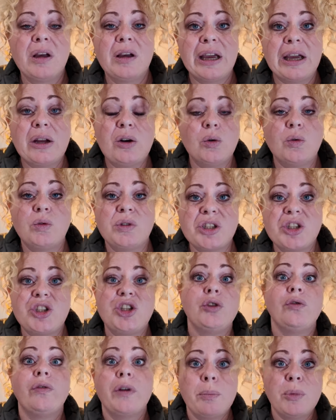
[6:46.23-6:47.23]
in order
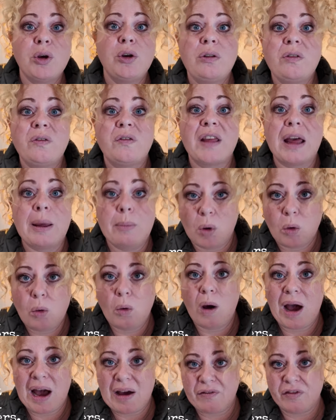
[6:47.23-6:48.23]
to remove them
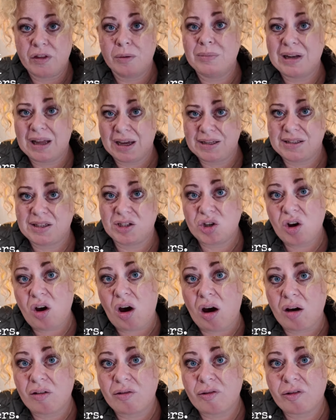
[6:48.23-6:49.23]
or have them lasered
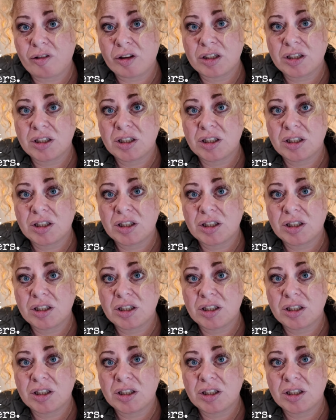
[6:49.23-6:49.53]
off.